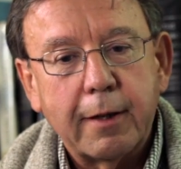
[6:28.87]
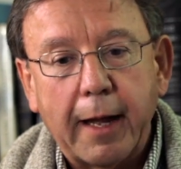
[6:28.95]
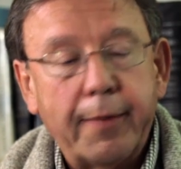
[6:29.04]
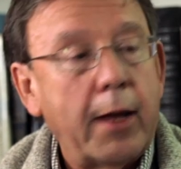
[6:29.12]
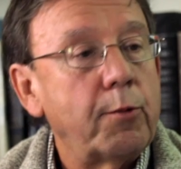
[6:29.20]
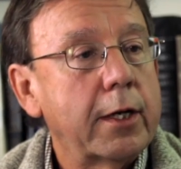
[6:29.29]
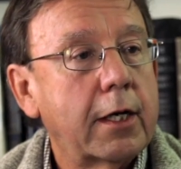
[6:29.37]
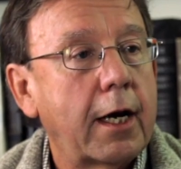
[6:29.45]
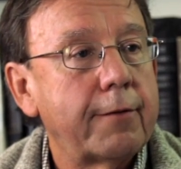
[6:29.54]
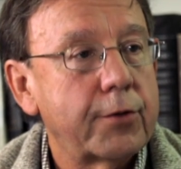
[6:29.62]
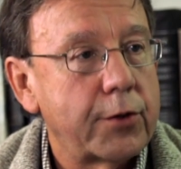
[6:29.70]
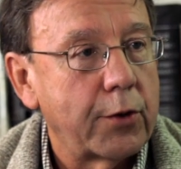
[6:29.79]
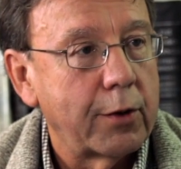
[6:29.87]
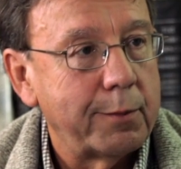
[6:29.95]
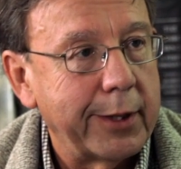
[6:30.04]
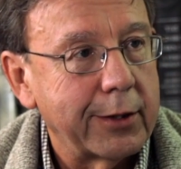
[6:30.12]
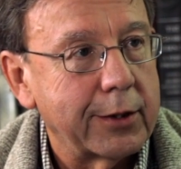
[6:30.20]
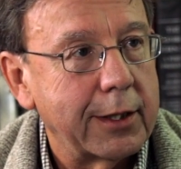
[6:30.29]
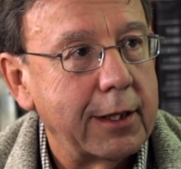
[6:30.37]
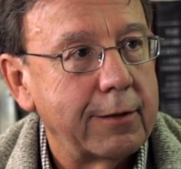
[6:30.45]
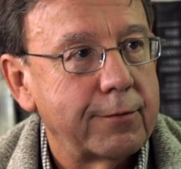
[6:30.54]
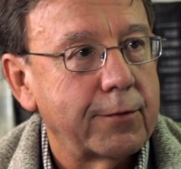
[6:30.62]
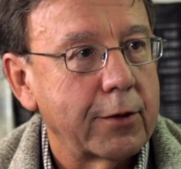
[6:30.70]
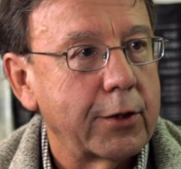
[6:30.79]
and they recover their ability
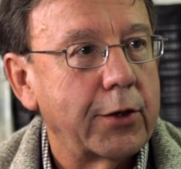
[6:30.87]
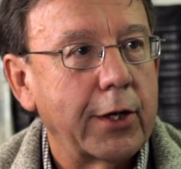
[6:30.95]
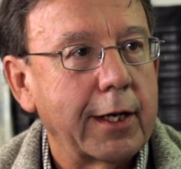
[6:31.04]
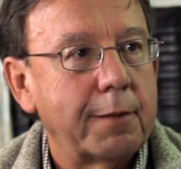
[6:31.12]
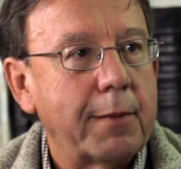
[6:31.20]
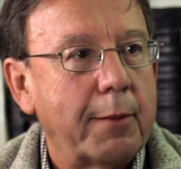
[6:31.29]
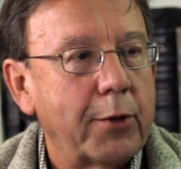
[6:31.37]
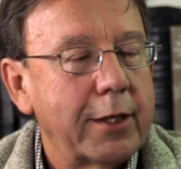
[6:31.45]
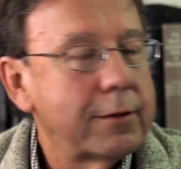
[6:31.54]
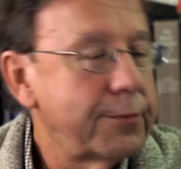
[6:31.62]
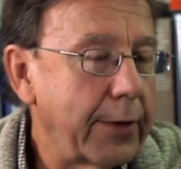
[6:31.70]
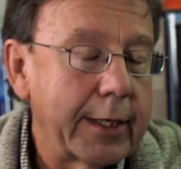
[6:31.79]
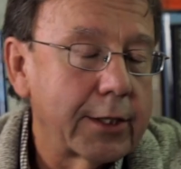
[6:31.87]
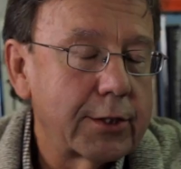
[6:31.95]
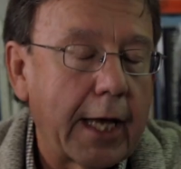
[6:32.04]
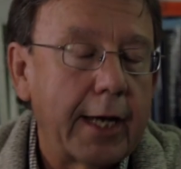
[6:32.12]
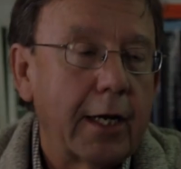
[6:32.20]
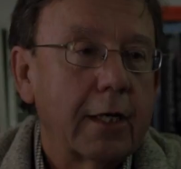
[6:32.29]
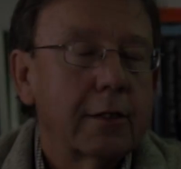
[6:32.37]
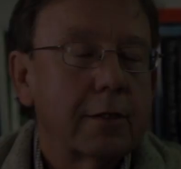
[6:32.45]
for learning and memory. It's very exciting.